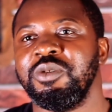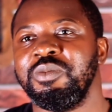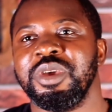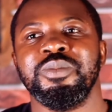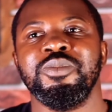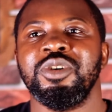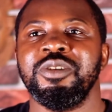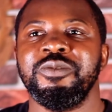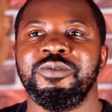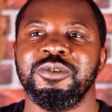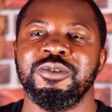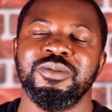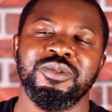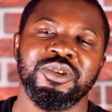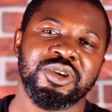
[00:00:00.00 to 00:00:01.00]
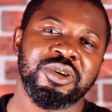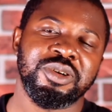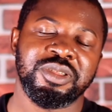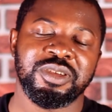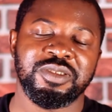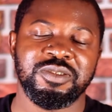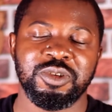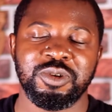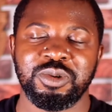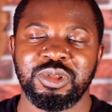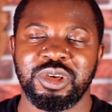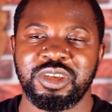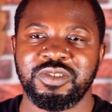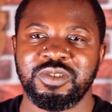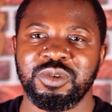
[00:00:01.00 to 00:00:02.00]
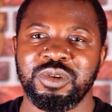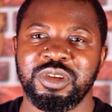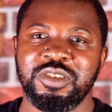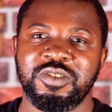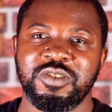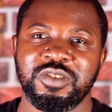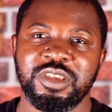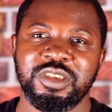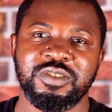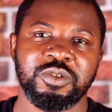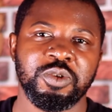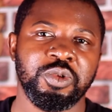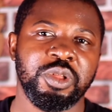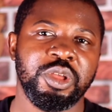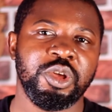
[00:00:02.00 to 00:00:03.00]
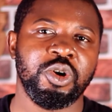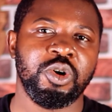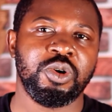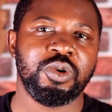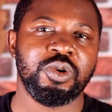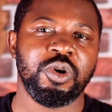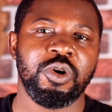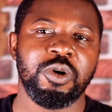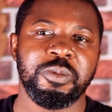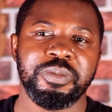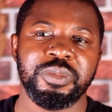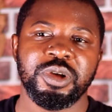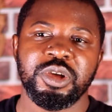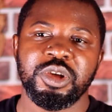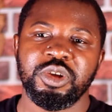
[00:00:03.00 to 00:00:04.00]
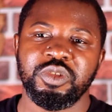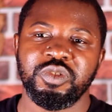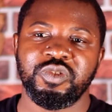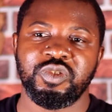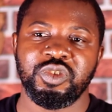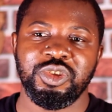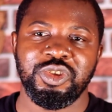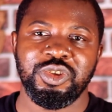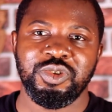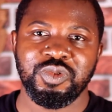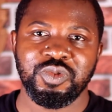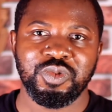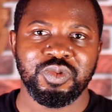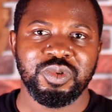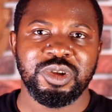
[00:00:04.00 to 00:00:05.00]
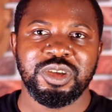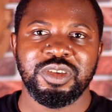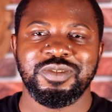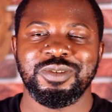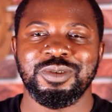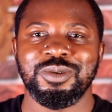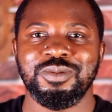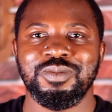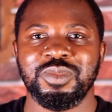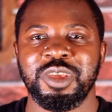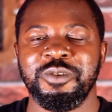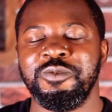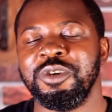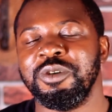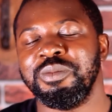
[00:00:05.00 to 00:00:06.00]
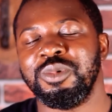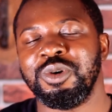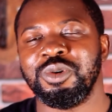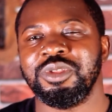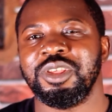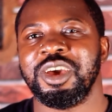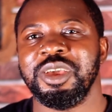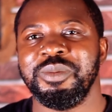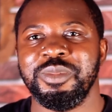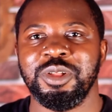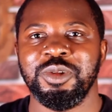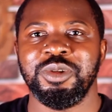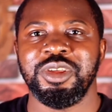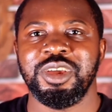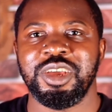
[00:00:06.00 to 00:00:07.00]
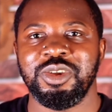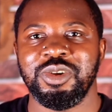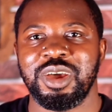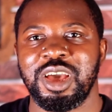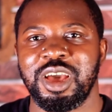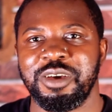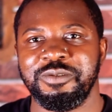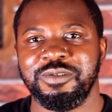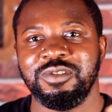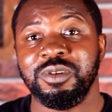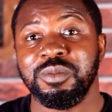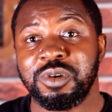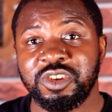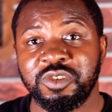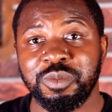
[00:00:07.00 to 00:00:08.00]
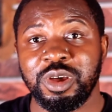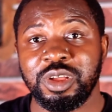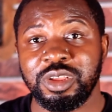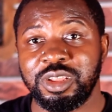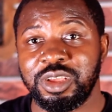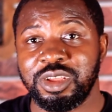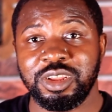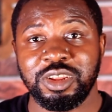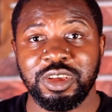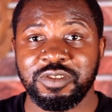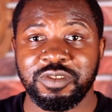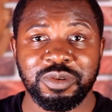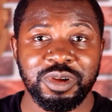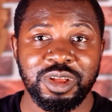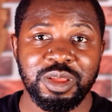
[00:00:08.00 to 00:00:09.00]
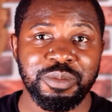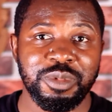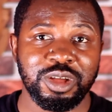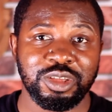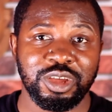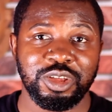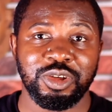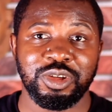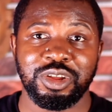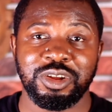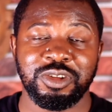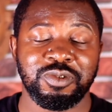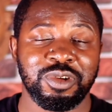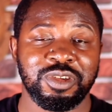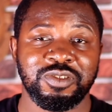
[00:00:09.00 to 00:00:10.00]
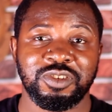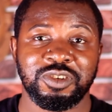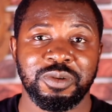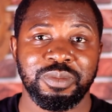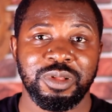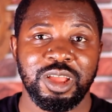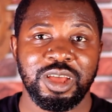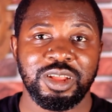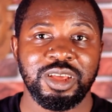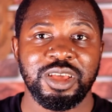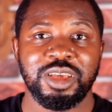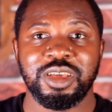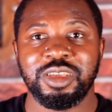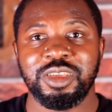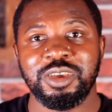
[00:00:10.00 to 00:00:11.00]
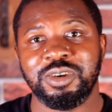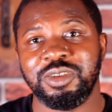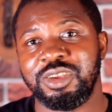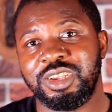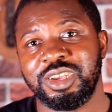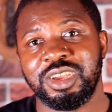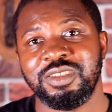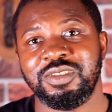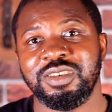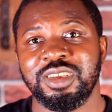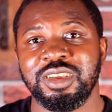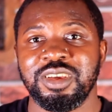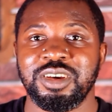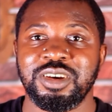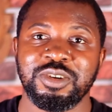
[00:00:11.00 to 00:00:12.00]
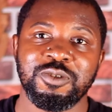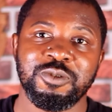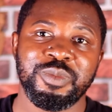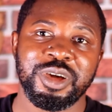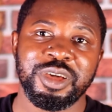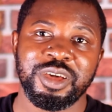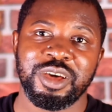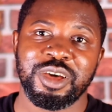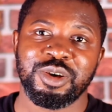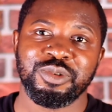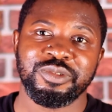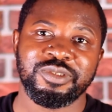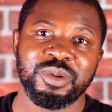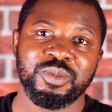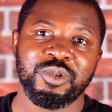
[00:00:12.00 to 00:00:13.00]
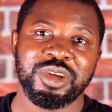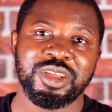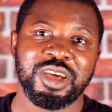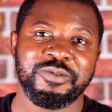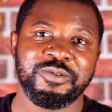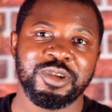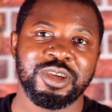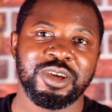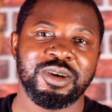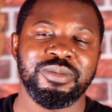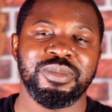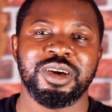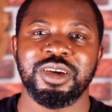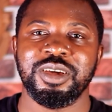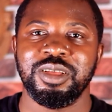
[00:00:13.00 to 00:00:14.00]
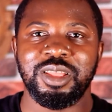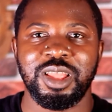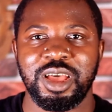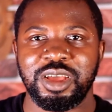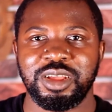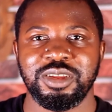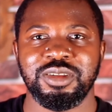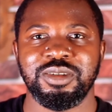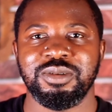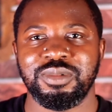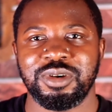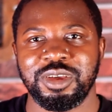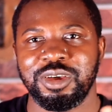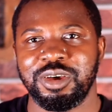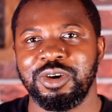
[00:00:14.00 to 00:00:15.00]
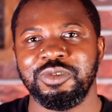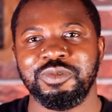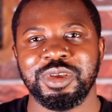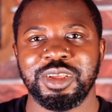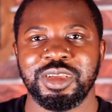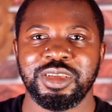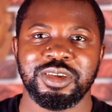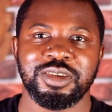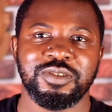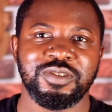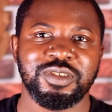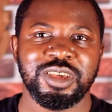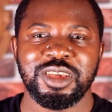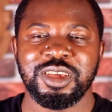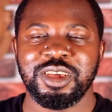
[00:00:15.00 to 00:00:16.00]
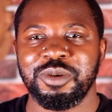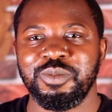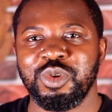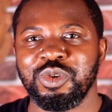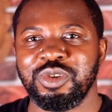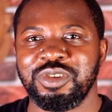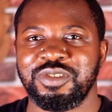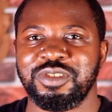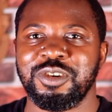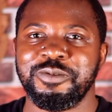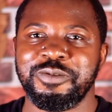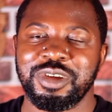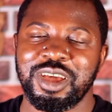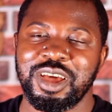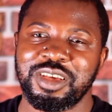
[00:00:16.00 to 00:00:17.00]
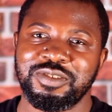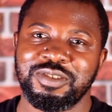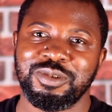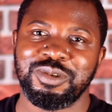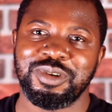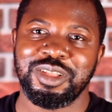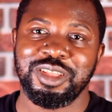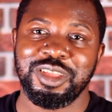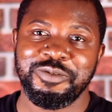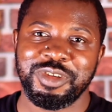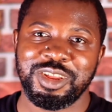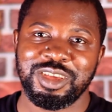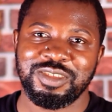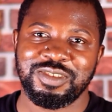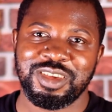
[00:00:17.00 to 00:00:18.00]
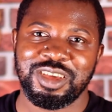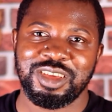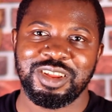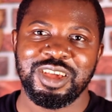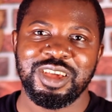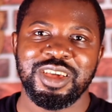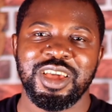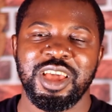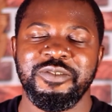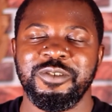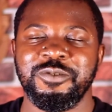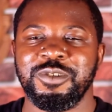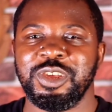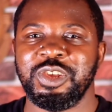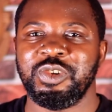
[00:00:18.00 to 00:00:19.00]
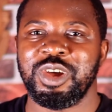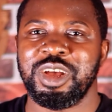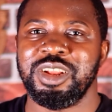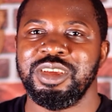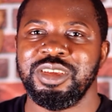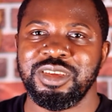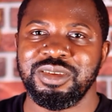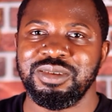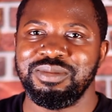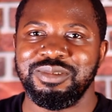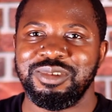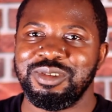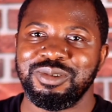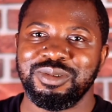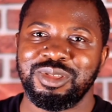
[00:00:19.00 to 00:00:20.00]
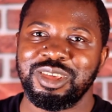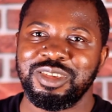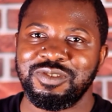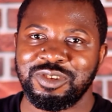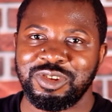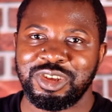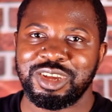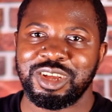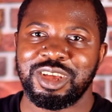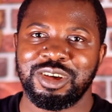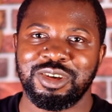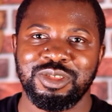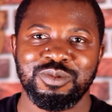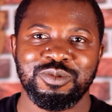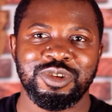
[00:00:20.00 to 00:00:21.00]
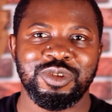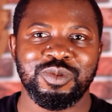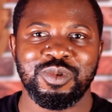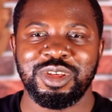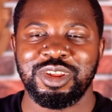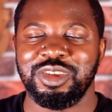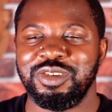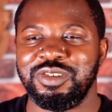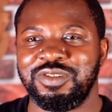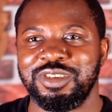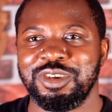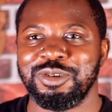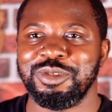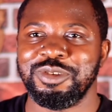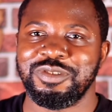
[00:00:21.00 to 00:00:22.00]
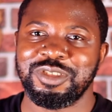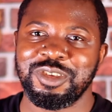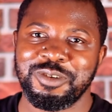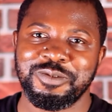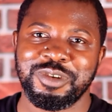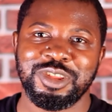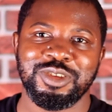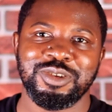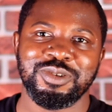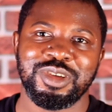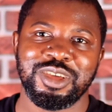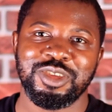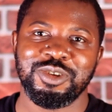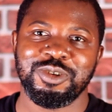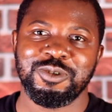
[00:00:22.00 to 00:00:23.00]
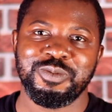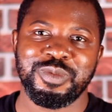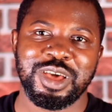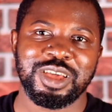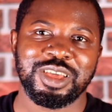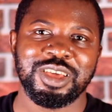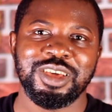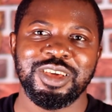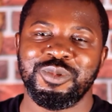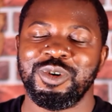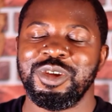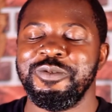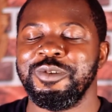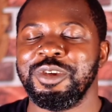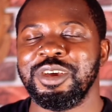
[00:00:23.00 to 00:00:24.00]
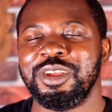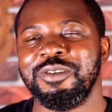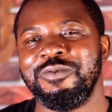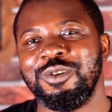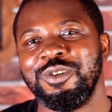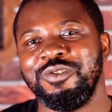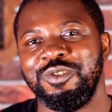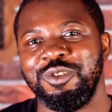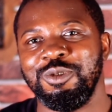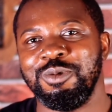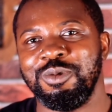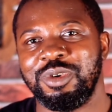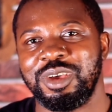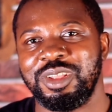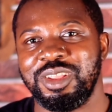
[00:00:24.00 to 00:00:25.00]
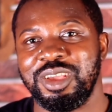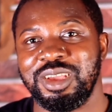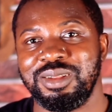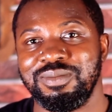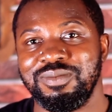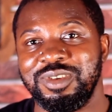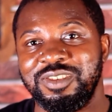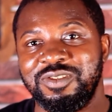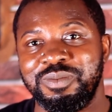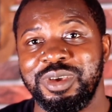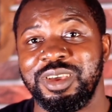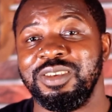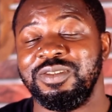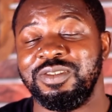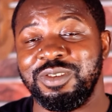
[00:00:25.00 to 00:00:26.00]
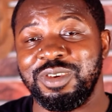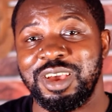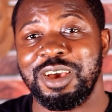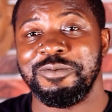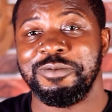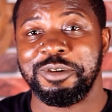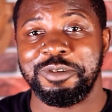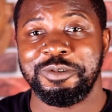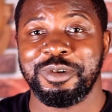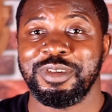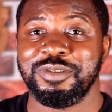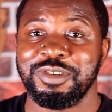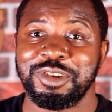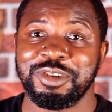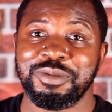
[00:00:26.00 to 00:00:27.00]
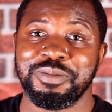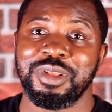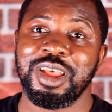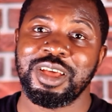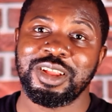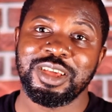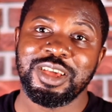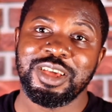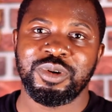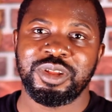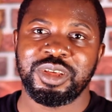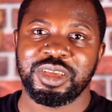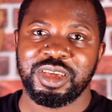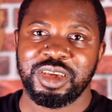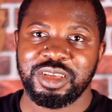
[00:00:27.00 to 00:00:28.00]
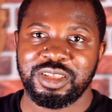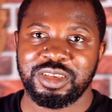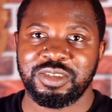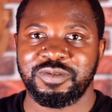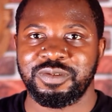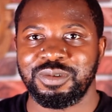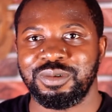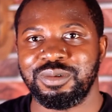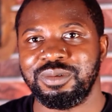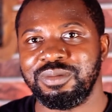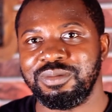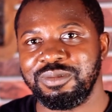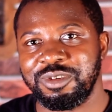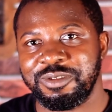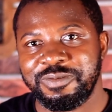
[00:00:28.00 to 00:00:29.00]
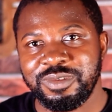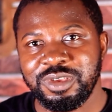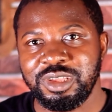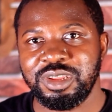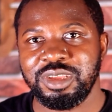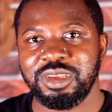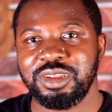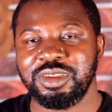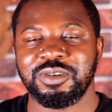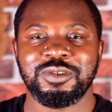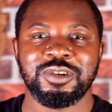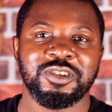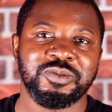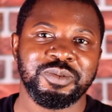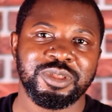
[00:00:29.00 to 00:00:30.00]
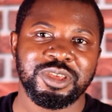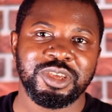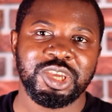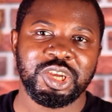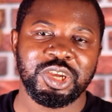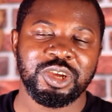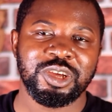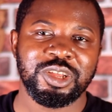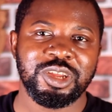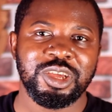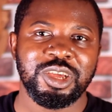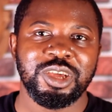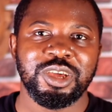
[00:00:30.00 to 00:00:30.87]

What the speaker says: make money from your content and all that? So it's totally all up to you. So if you're a multi-millionaire and you have so much money, then it doesn't really matter. You don't need a transition plan. Get on a jet, go buy a house somewhere in Africa, buy a land, buy 100 acres, build yourself a castle and live in it. And if eventually, things don't check out the way you want it, you sell the stuff and you go back. But if you can afford to do that, then it's best you have a transition plan, one that caters for your feeding, your transportation,